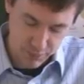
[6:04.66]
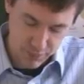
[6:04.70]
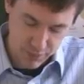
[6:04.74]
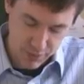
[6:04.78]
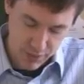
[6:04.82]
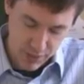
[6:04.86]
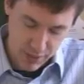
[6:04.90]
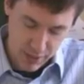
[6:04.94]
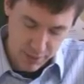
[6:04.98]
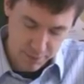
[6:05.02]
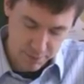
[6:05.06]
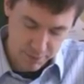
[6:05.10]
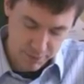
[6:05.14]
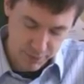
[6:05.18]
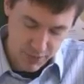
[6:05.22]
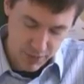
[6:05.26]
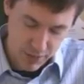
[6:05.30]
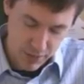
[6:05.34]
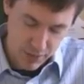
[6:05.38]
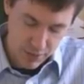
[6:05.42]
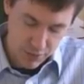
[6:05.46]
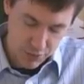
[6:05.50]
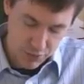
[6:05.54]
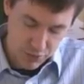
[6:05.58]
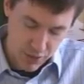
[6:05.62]
Okay,
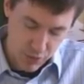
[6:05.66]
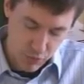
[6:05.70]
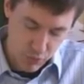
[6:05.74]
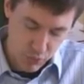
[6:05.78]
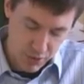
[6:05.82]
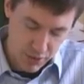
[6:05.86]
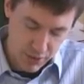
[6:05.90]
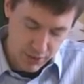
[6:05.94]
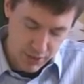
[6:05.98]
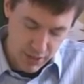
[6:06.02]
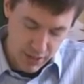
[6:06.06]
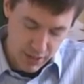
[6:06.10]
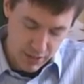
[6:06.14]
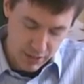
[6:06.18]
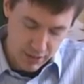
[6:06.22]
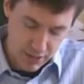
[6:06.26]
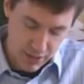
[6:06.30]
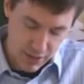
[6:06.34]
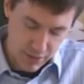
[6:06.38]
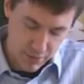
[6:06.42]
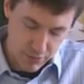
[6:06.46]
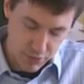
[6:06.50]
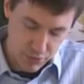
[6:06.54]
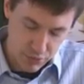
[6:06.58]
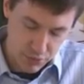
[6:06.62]
so that really kind of
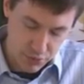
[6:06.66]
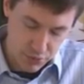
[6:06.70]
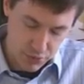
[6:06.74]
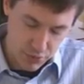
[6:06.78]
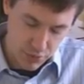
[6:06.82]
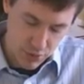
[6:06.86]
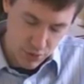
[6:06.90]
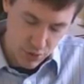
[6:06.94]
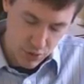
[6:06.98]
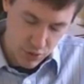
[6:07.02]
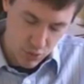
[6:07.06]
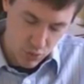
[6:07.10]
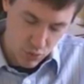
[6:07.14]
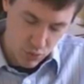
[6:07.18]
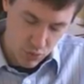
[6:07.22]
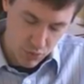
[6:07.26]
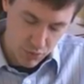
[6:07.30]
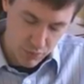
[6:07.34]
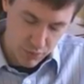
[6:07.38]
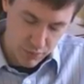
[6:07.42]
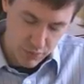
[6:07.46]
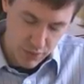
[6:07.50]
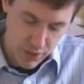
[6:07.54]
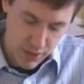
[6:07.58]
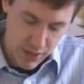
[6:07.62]
covers what
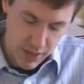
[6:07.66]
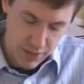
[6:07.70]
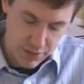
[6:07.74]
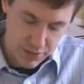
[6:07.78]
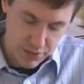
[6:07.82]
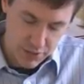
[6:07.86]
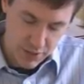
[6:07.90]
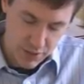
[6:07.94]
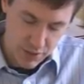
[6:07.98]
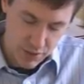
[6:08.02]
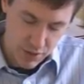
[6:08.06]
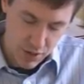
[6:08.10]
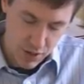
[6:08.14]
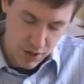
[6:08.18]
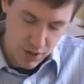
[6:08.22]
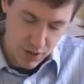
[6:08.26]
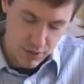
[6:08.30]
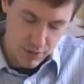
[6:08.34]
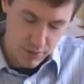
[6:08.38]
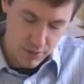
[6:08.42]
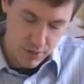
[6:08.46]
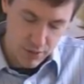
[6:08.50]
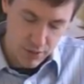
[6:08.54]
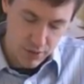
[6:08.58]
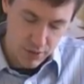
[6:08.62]
we've got in
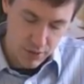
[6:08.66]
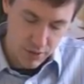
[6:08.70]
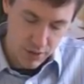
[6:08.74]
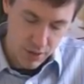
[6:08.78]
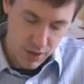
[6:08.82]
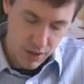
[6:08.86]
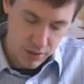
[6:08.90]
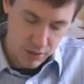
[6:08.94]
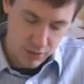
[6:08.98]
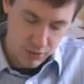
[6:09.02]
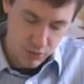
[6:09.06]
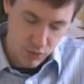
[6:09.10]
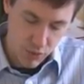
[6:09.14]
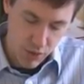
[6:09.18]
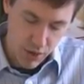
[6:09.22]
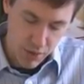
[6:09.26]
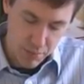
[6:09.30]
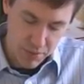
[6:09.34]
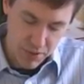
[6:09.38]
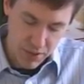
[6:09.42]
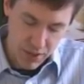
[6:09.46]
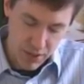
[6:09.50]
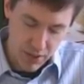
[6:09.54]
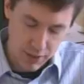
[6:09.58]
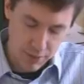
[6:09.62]
our
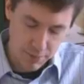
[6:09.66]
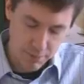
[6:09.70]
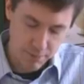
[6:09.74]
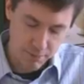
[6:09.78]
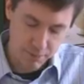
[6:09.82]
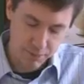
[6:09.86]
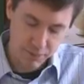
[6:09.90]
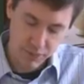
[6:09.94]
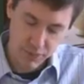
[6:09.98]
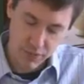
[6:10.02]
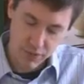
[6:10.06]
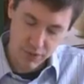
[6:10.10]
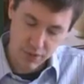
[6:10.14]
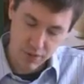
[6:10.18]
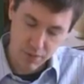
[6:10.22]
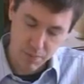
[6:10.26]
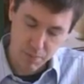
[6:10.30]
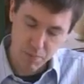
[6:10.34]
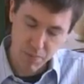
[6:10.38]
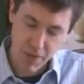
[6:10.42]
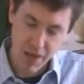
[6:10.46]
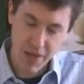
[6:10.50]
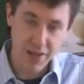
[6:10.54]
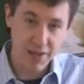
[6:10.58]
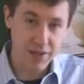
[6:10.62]
guapian.
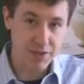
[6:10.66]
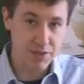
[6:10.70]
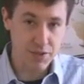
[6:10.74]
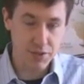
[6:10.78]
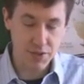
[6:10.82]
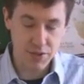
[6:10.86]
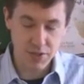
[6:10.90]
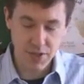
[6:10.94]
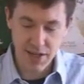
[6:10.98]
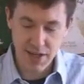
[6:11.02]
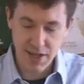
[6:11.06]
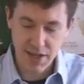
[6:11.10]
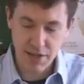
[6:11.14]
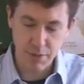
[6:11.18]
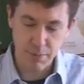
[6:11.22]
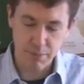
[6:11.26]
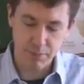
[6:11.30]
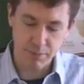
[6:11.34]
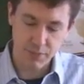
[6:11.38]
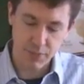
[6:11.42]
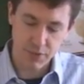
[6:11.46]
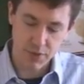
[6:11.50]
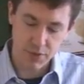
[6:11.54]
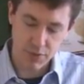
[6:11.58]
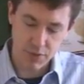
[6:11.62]
Melon seed
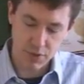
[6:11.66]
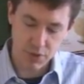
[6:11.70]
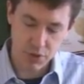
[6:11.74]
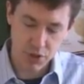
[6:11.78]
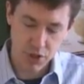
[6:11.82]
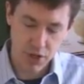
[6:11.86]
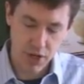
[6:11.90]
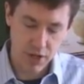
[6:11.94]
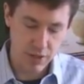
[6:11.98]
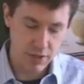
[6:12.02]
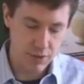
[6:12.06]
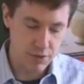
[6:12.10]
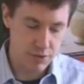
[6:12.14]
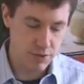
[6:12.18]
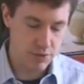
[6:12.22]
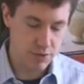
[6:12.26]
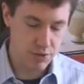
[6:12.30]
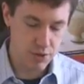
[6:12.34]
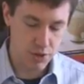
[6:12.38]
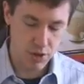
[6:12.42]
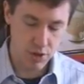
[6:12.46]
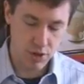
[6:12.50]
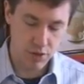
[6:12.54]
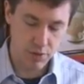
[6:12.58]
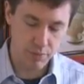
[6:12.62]
is the Chinese
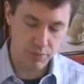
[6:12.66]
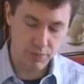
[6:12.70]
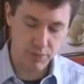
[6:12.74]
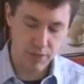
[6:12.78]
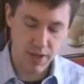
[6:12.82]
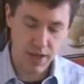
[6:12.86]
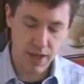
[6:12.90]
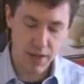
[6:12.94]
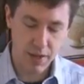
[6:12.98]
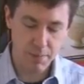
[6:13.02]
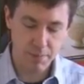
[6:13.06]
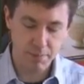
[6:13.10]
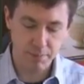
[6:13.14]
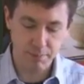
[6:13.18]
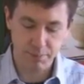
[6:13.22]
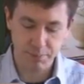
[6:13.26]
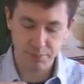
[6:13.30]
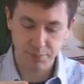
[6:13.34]
name.